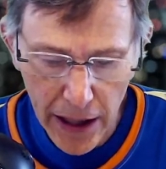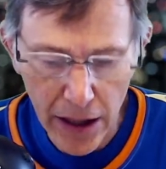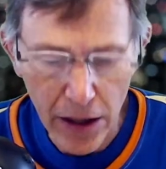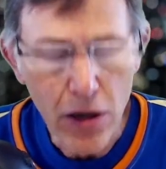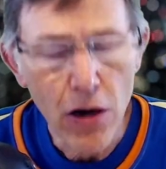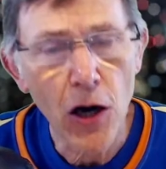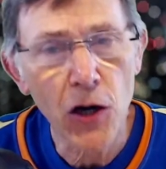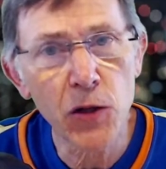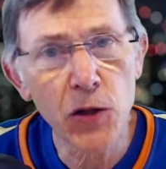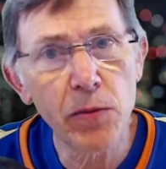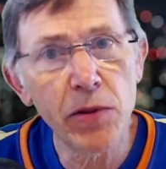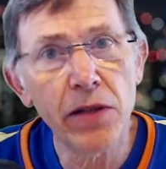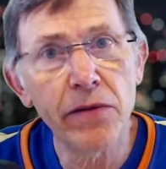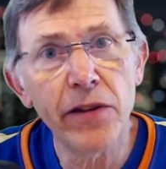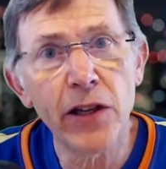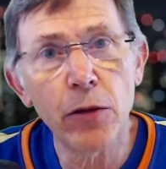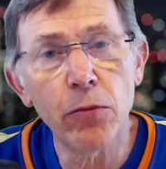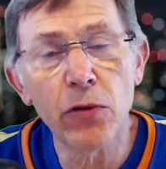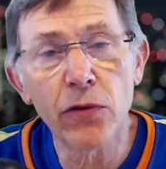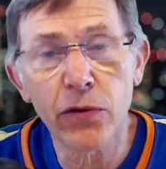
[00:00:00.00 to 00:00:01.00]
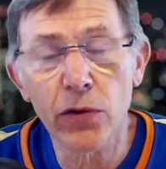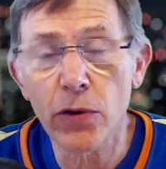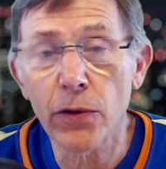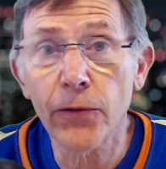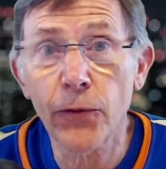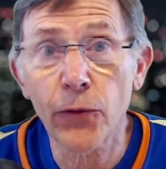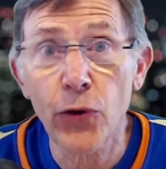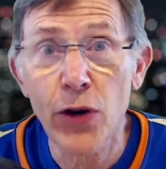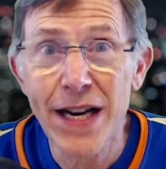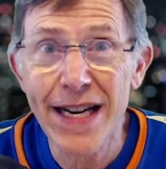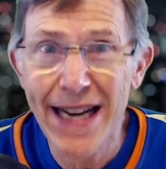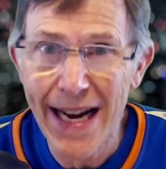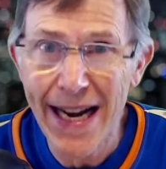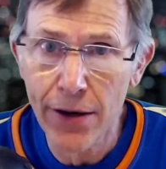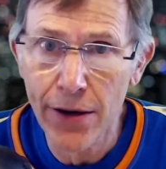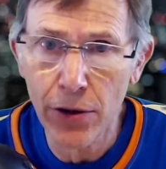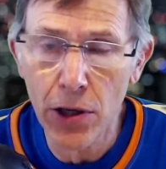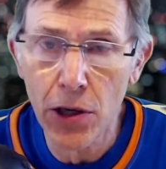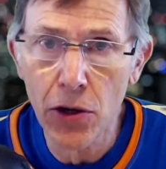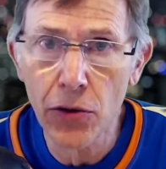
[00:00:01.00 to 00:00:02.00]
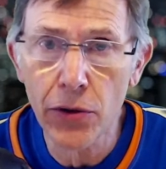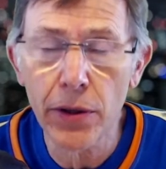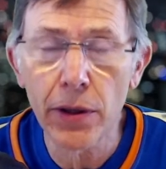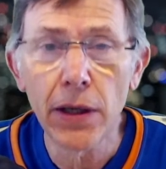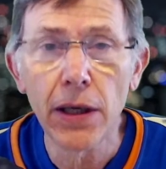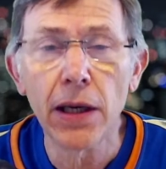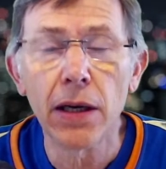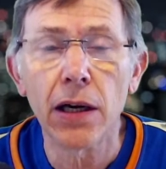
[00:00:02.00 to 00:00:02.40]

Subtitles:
Cards will be available for a free download